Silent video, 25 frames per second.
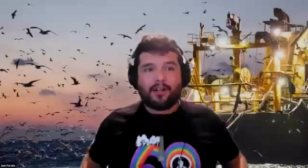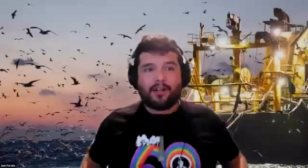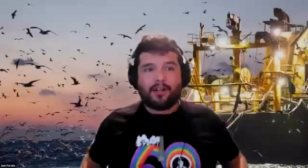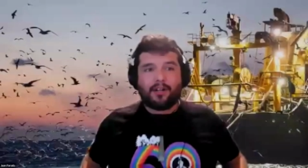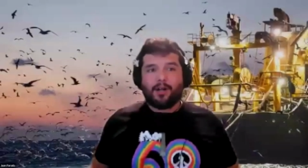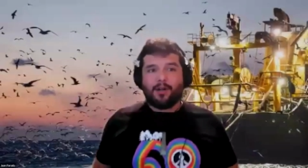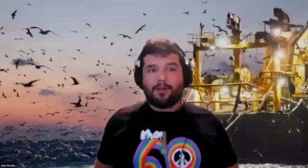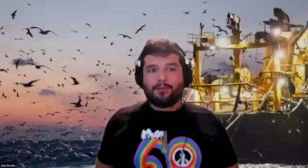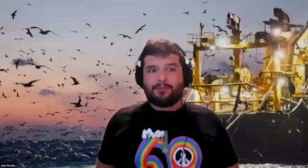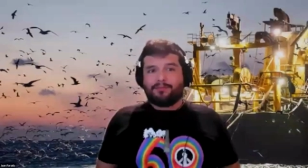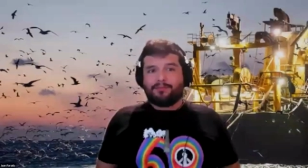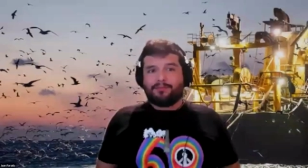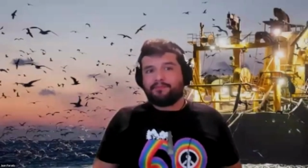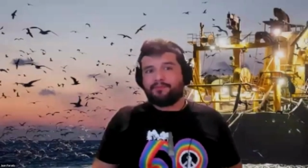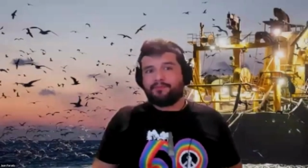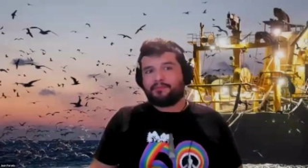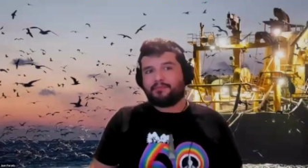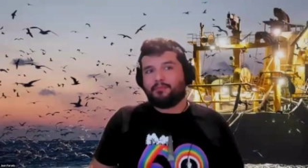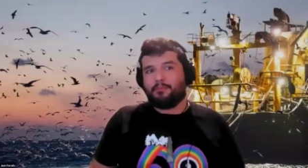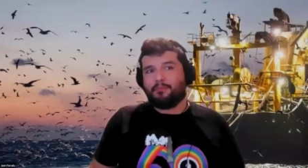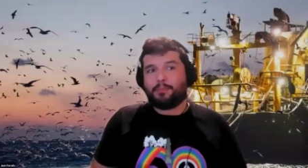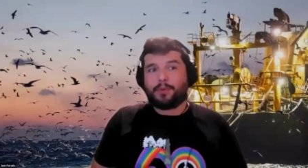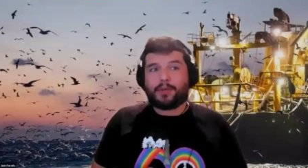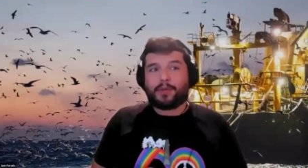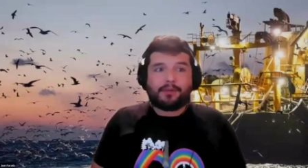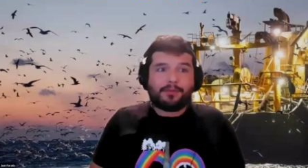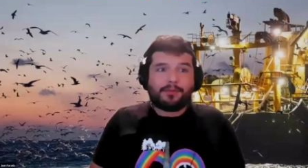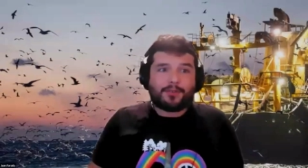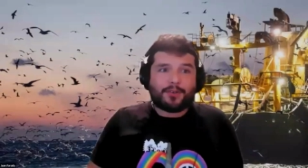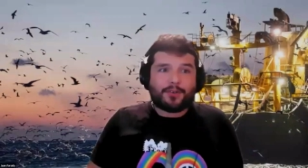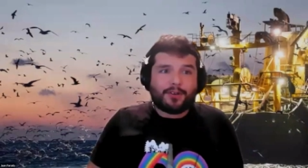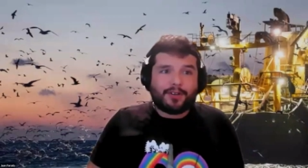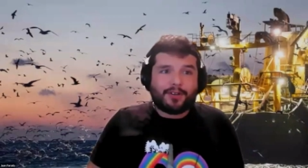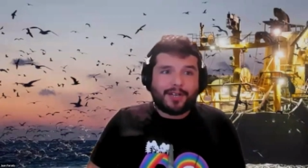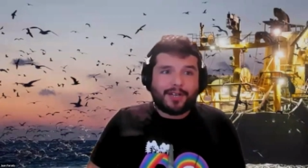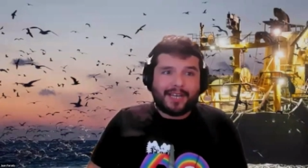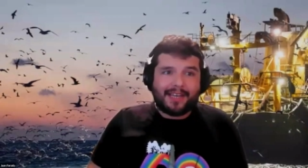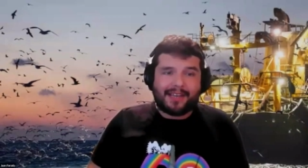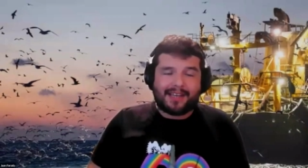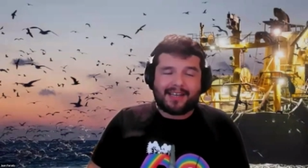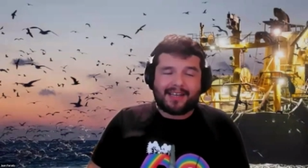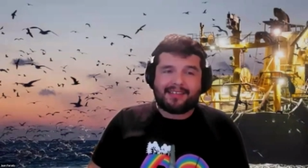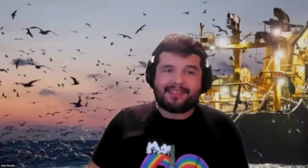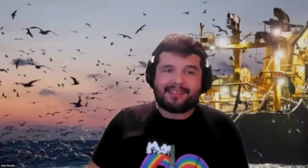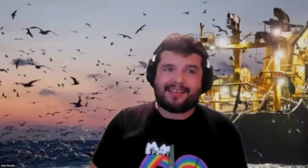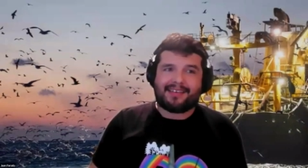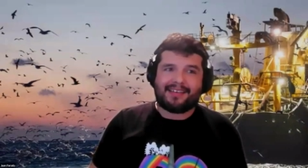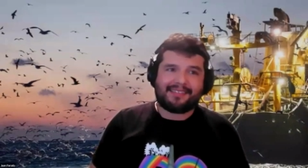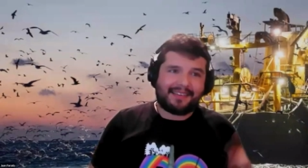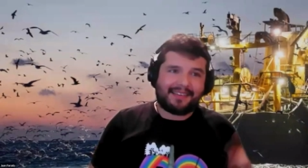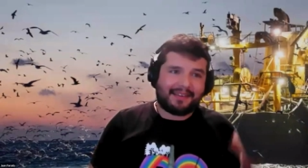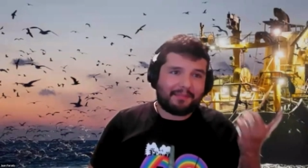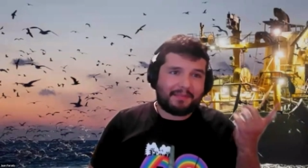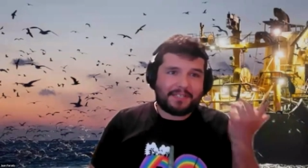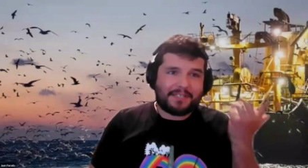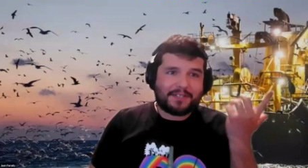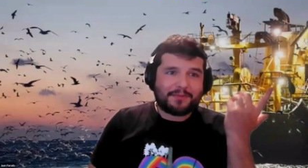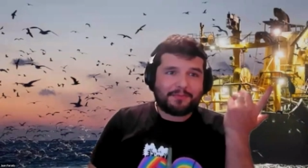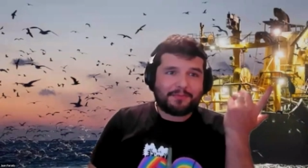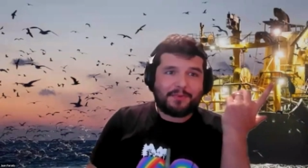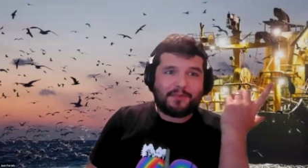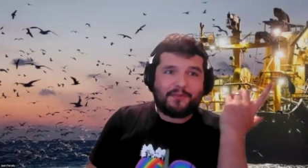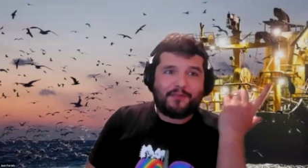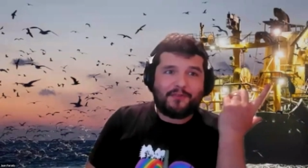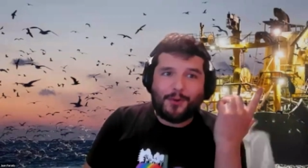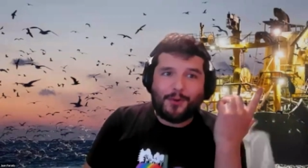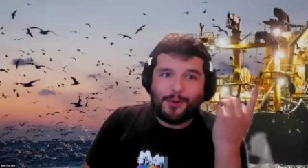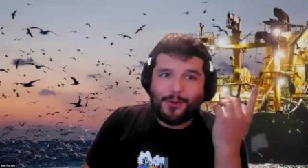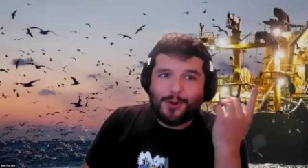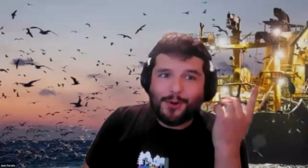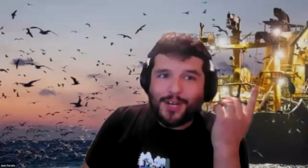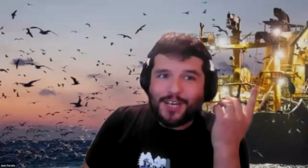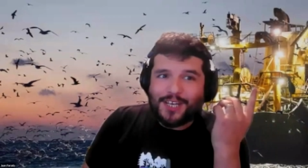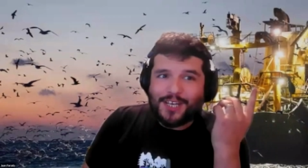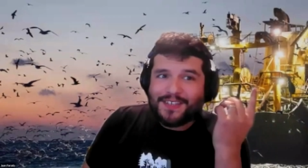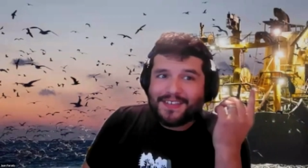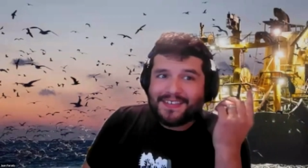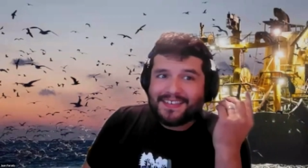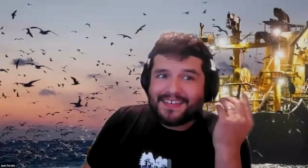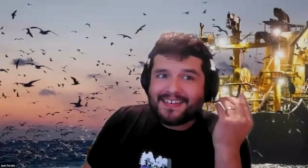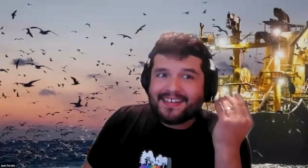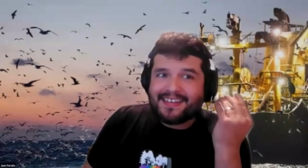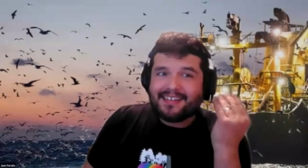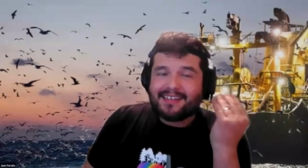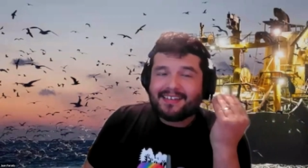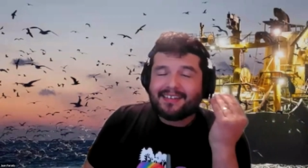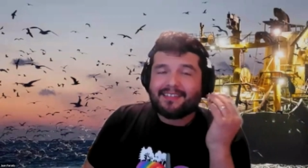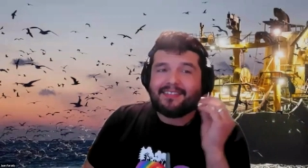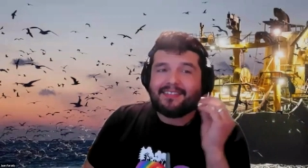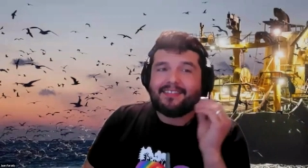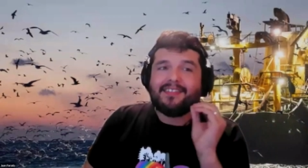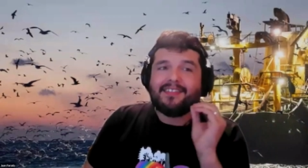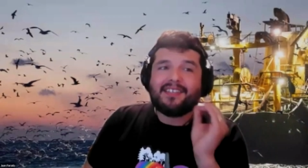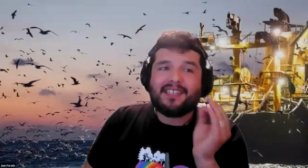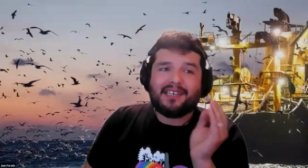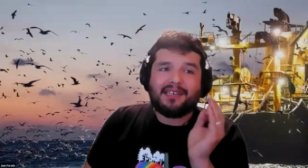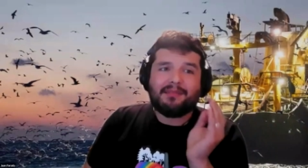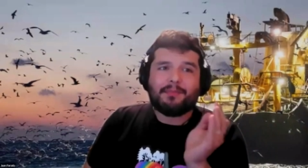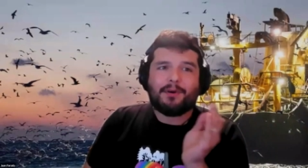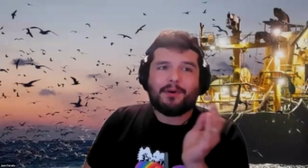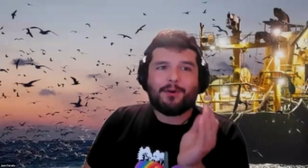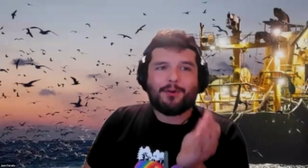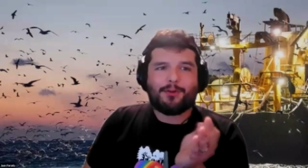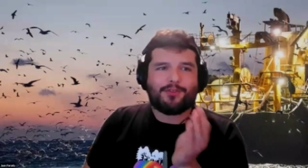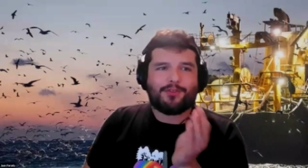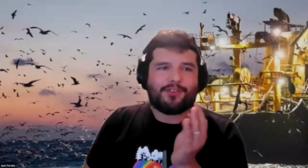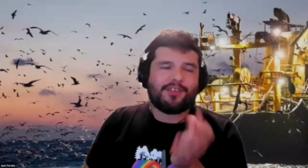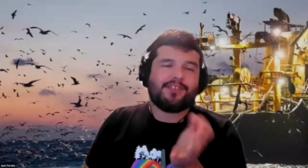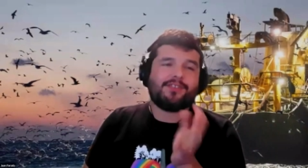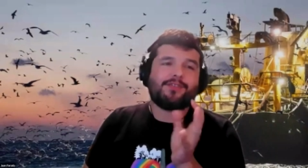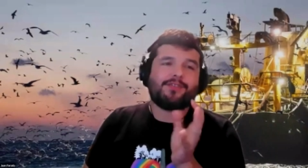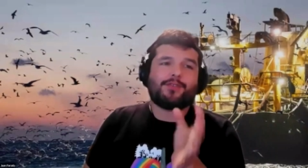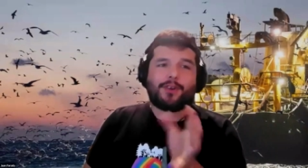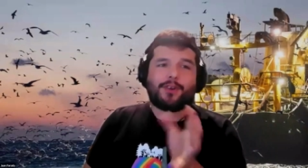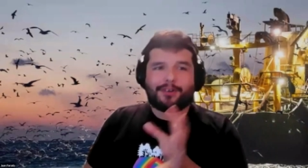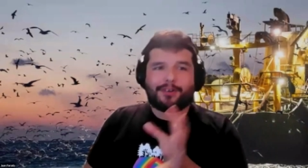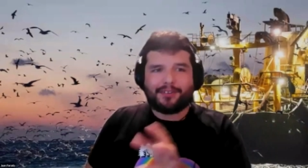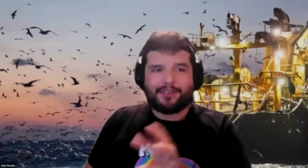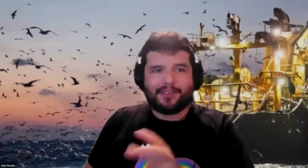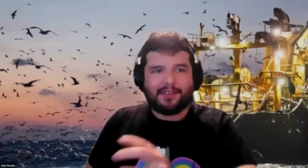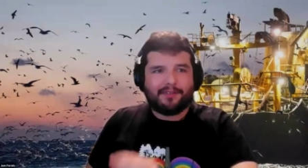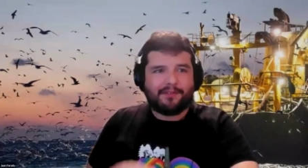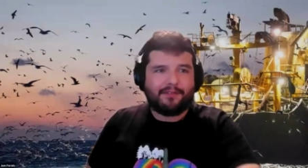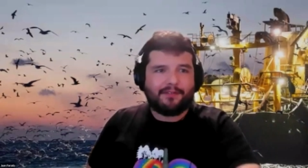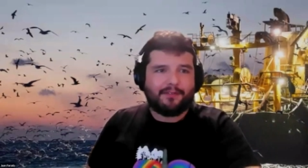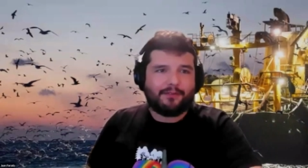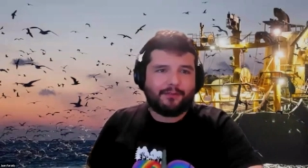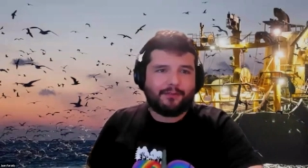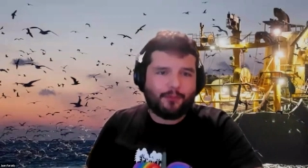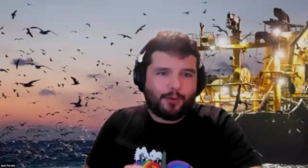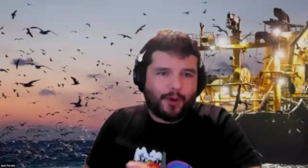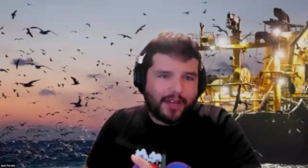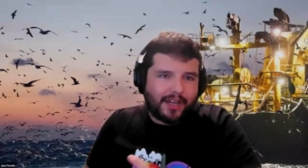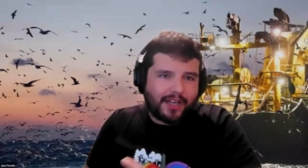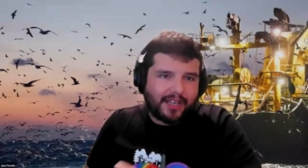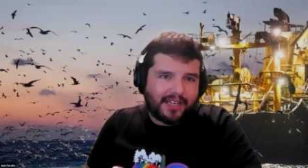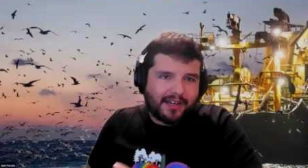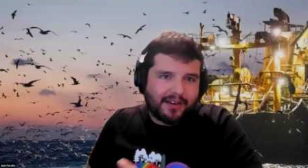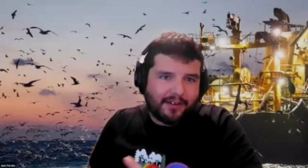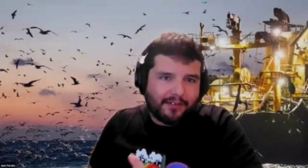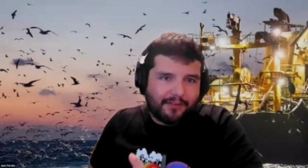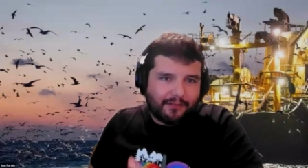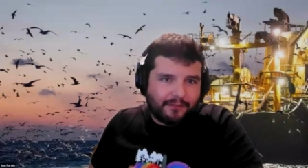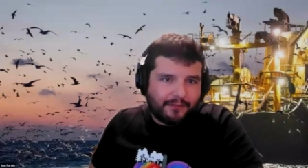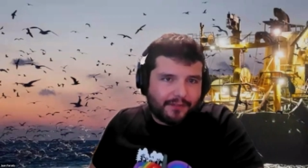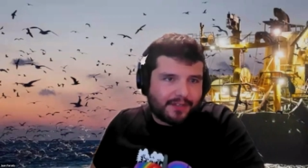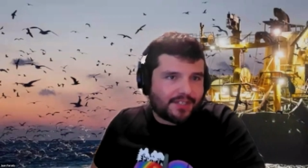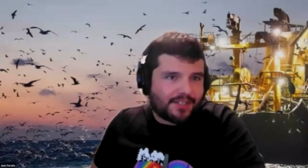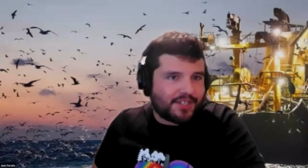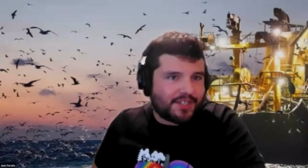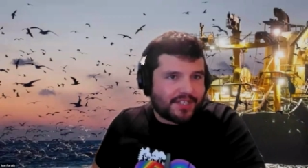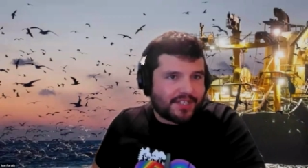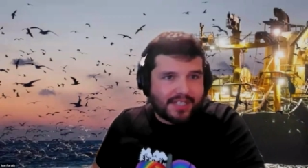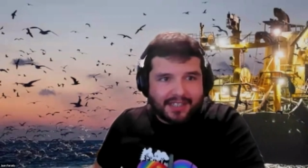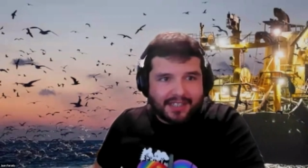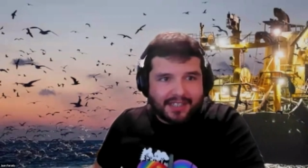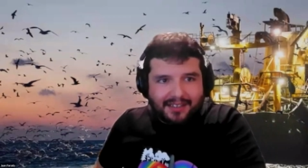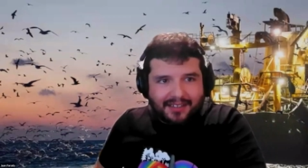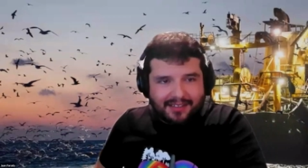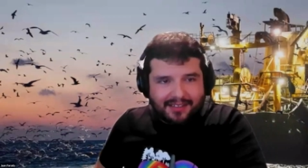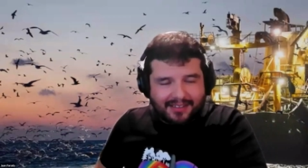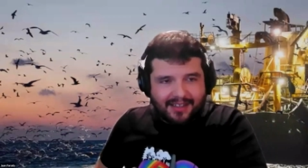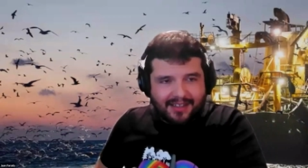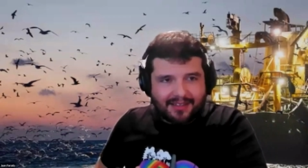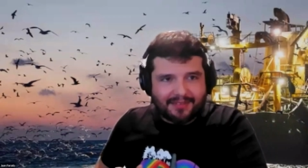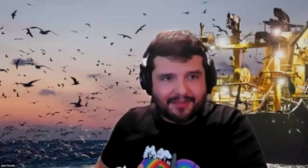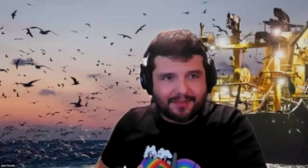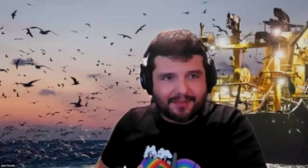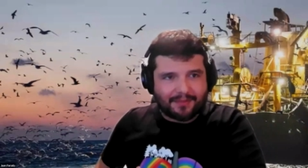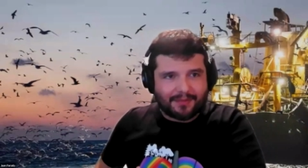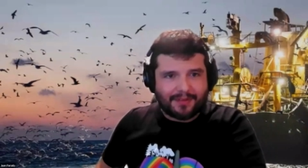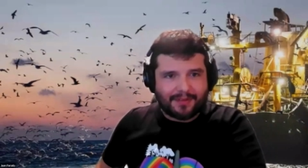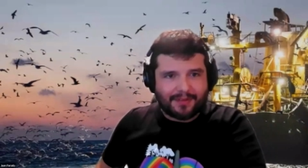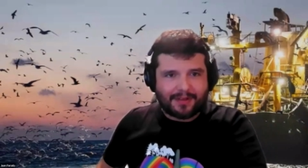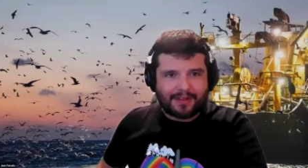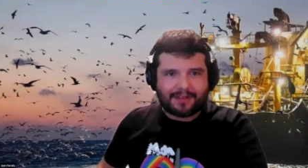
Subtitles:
well, bottom trawling, as I mentioned before, is the most destructive way of fishing that